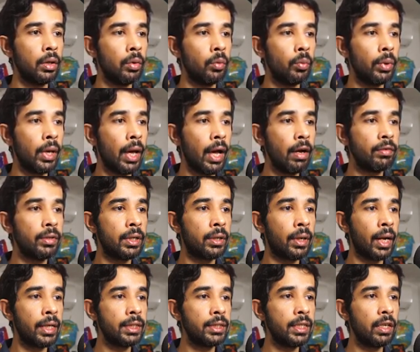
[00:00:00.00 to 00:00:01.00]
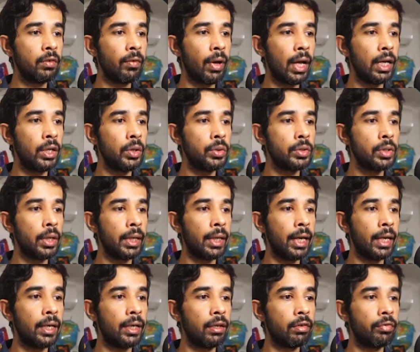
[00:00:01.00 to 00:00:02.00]
we have the transient values
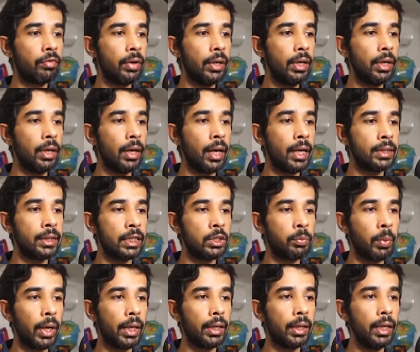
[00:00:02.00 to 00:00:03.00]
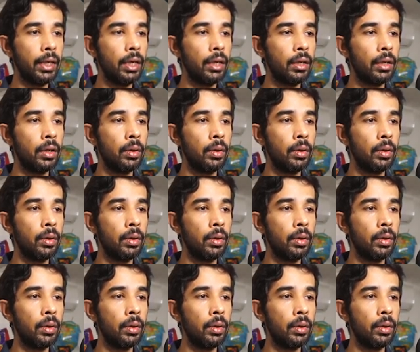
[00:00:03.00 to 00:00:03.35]
again different as expected,